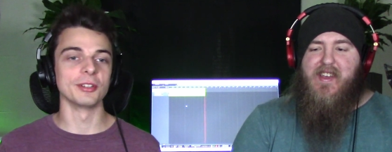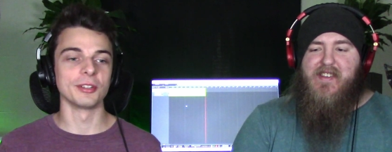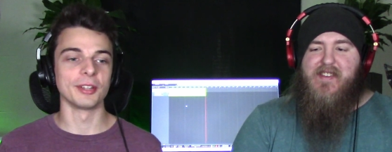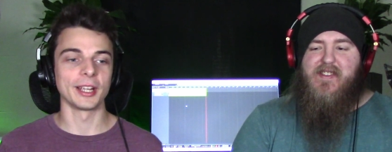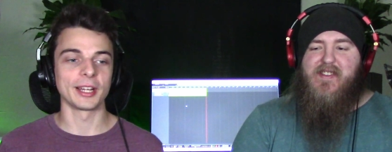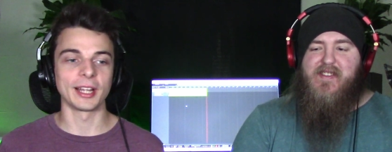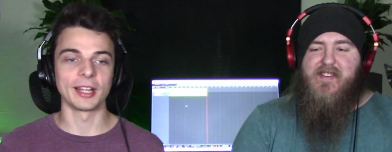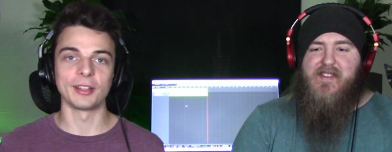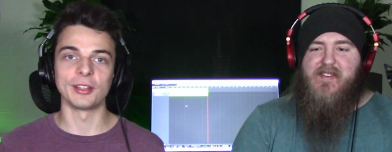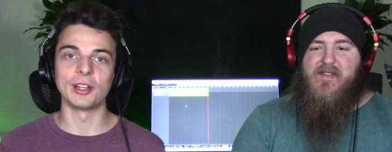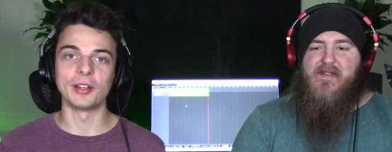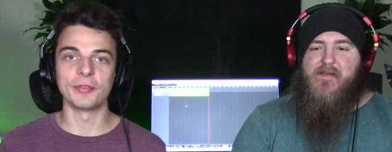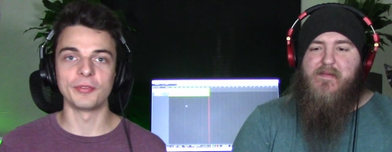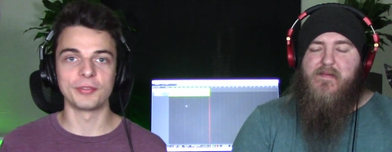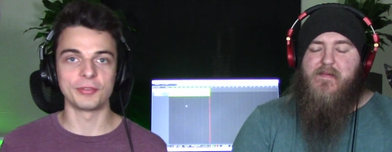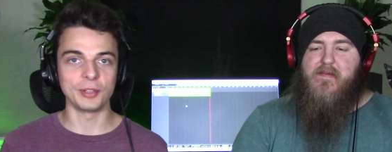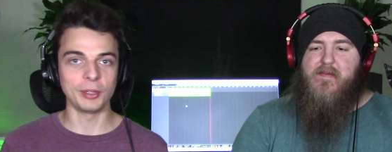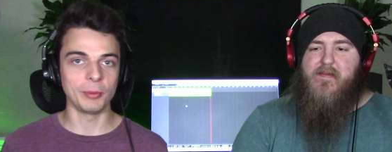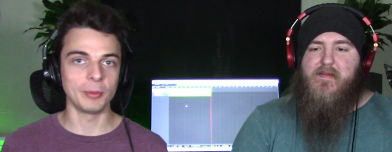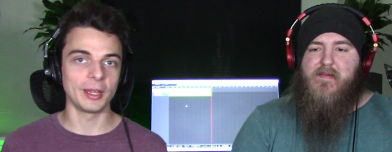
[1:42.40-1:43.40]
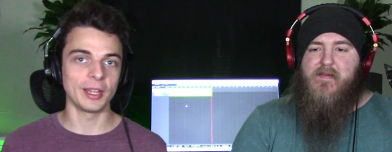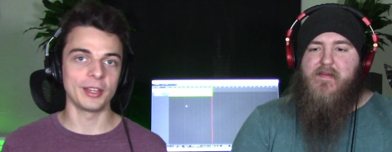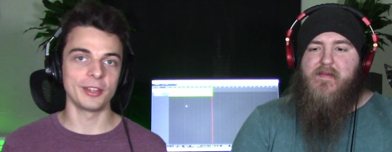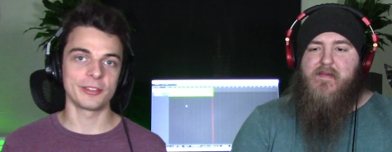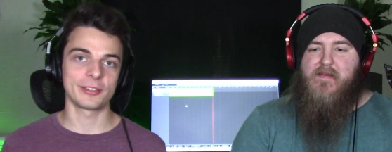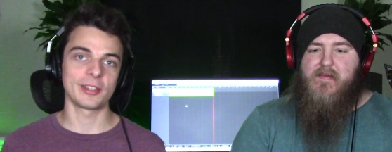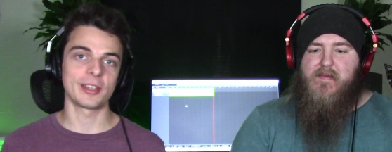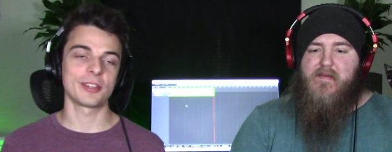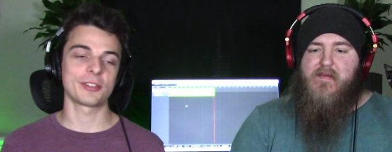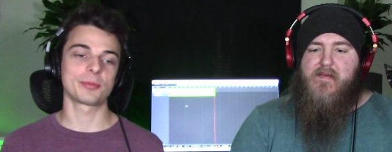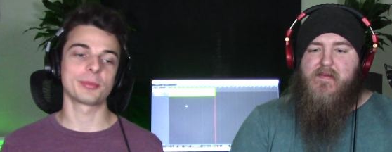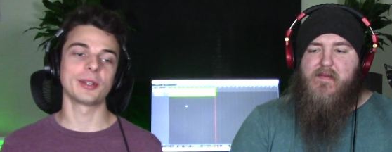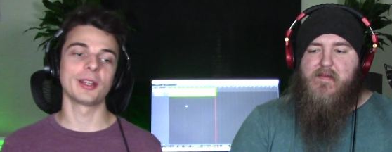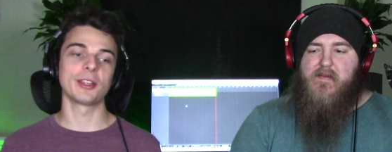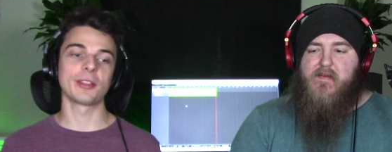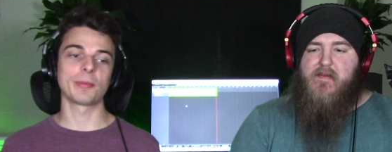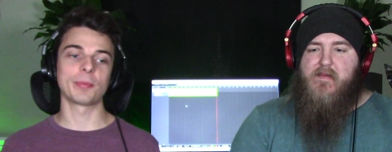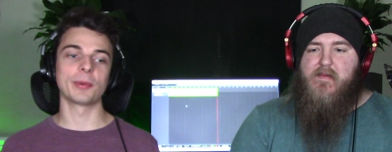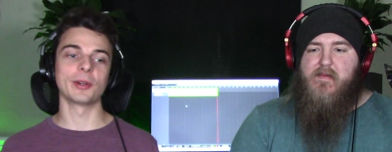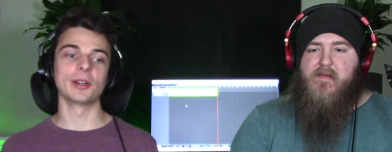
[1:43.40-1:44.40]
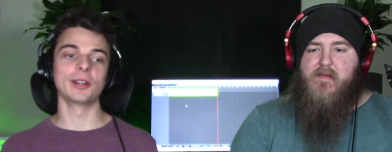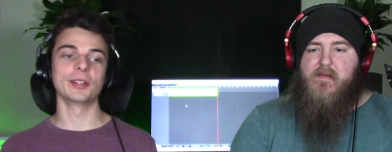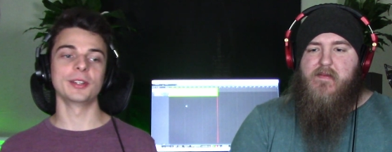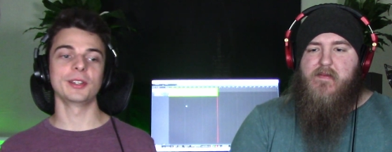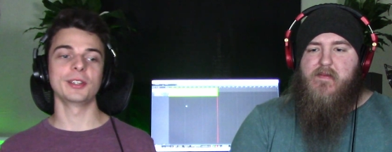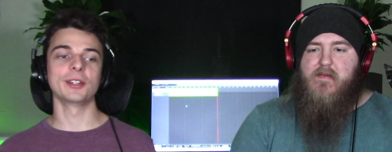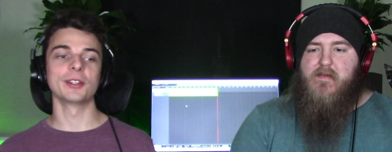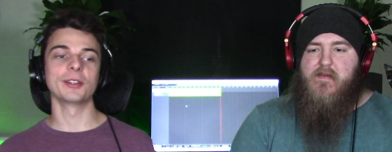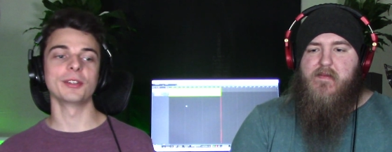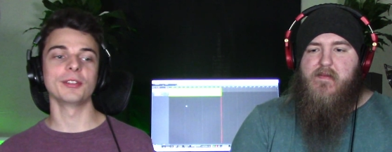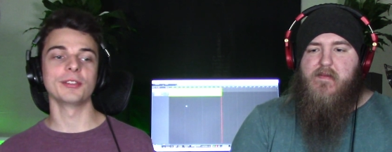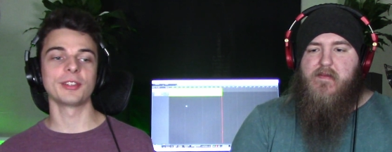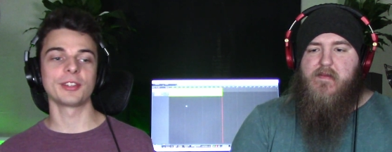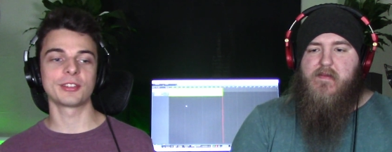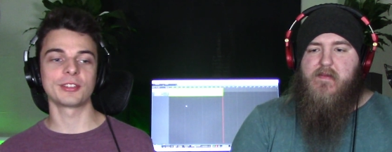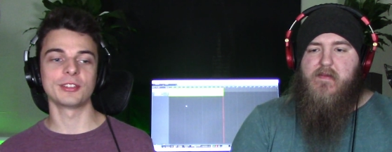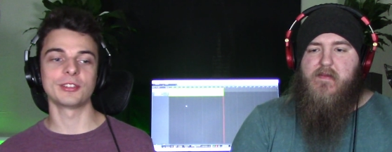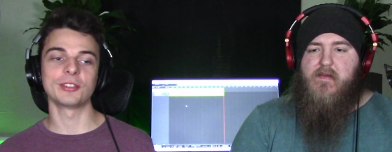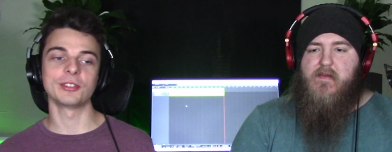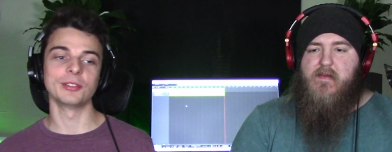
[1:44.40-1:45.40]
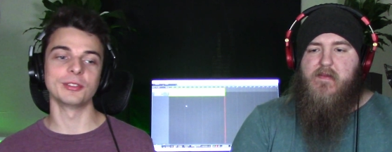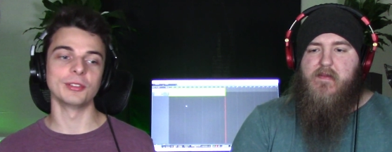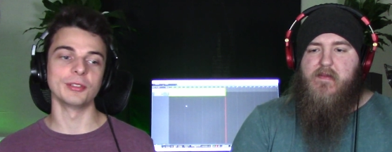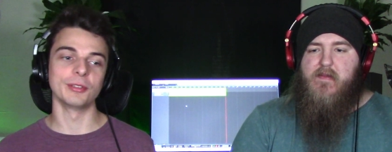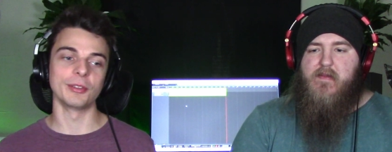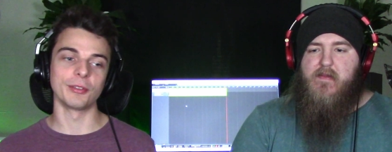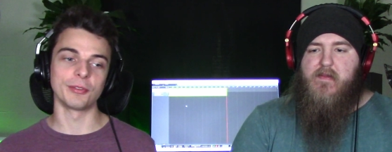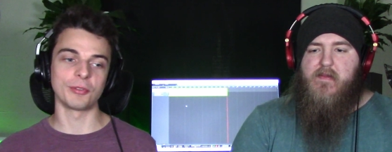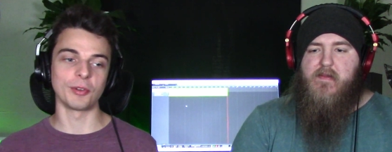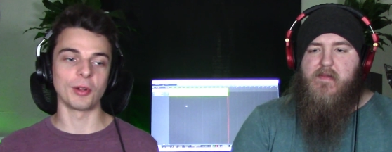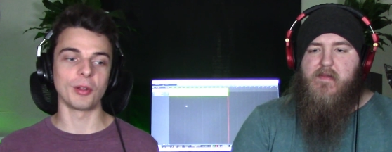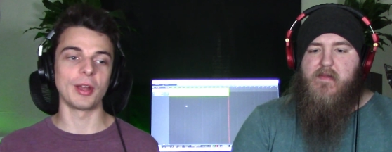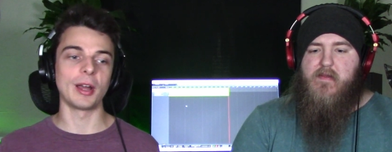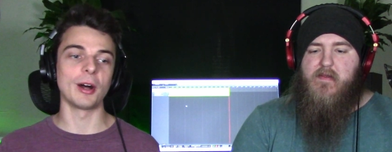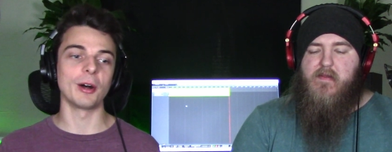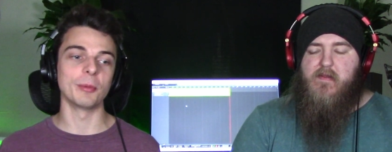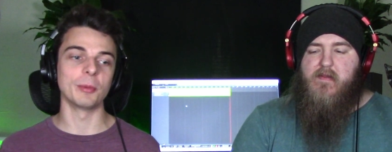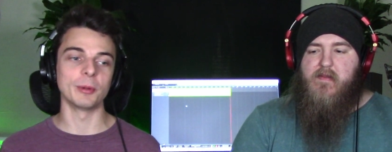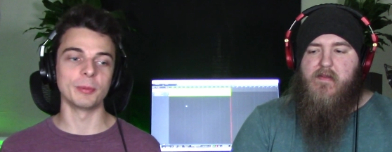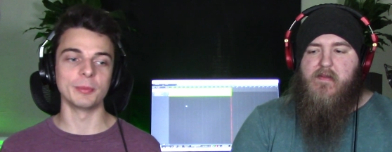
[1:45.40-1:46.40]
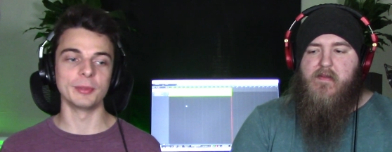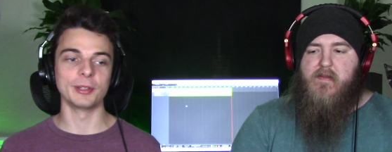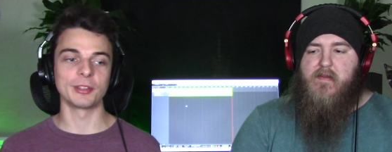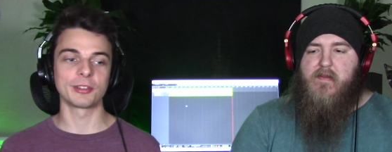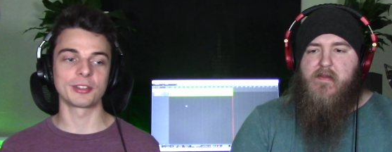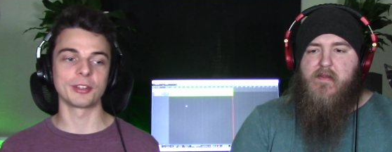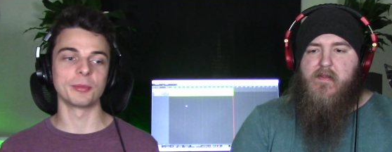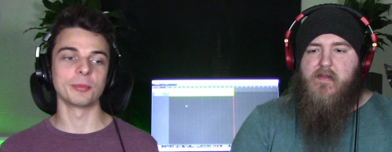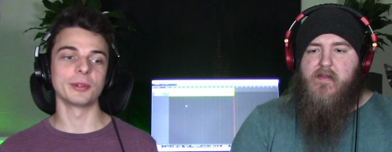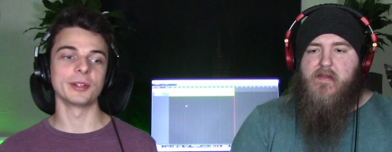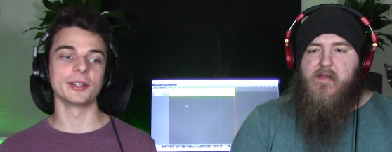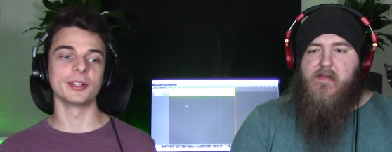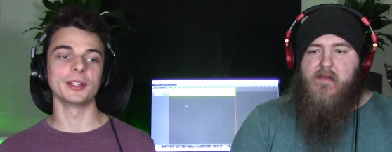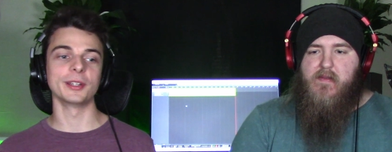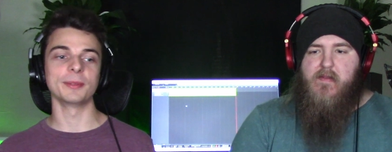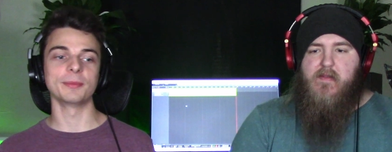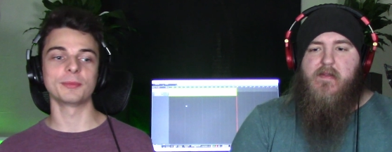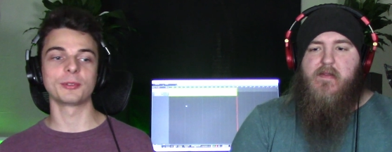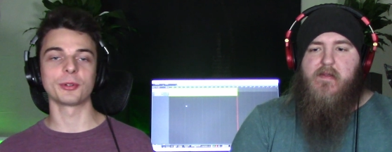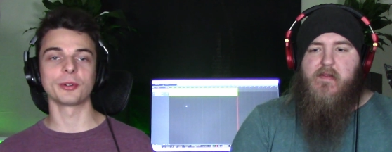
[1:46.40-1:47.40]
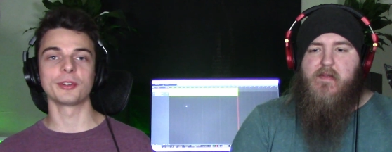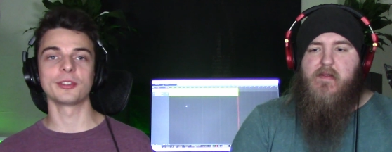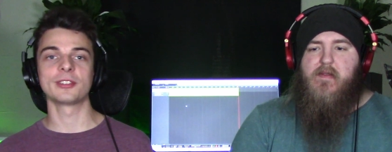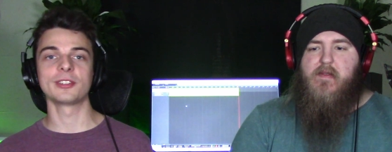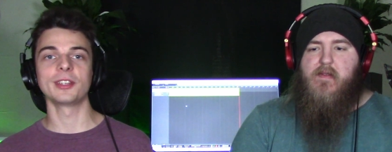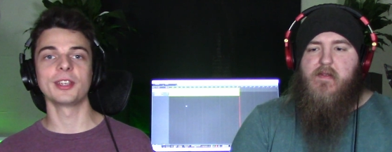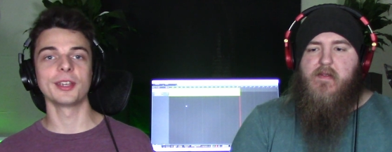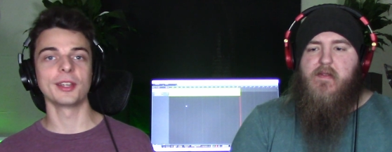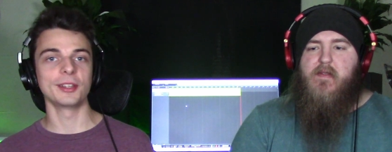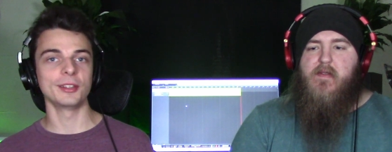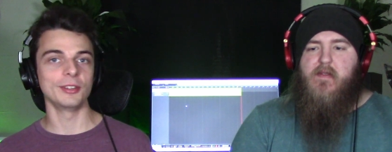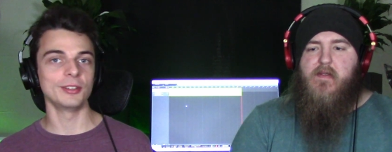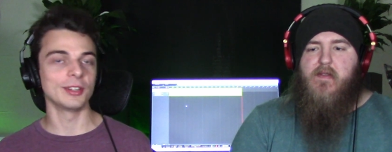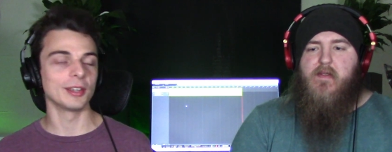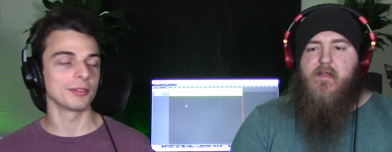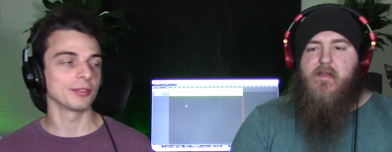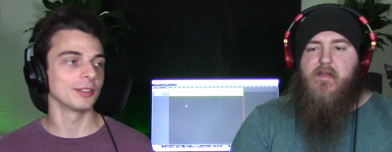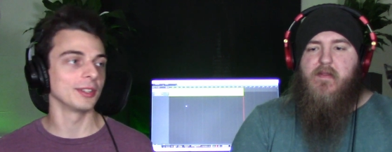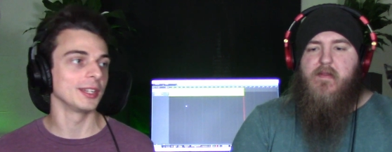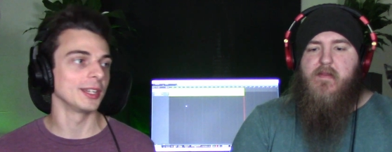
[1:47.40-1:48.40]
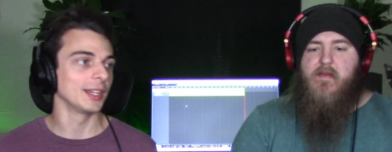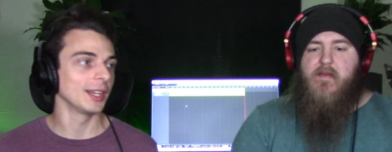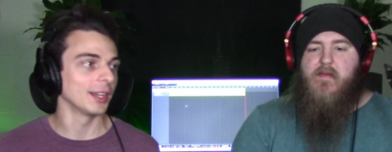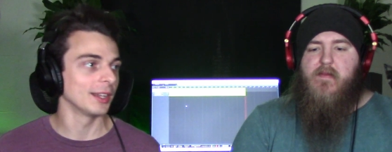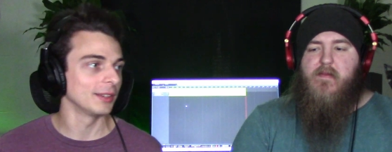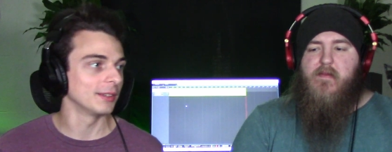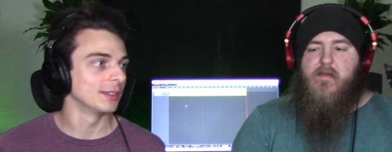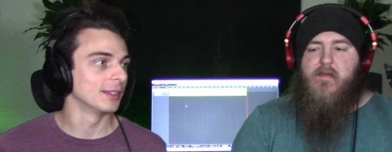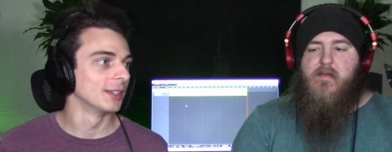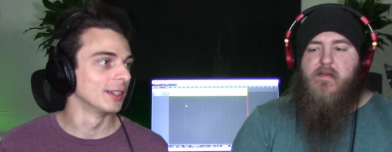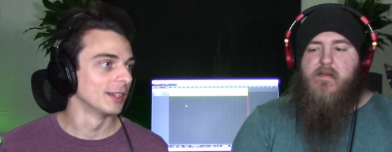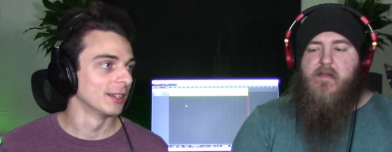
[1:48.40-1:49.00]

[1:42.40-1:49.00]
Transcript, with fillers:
Speaker 1: too. Like I love Humanity's Last Breath, but you know you listen to the full album and somewhere towards the end you definitely get.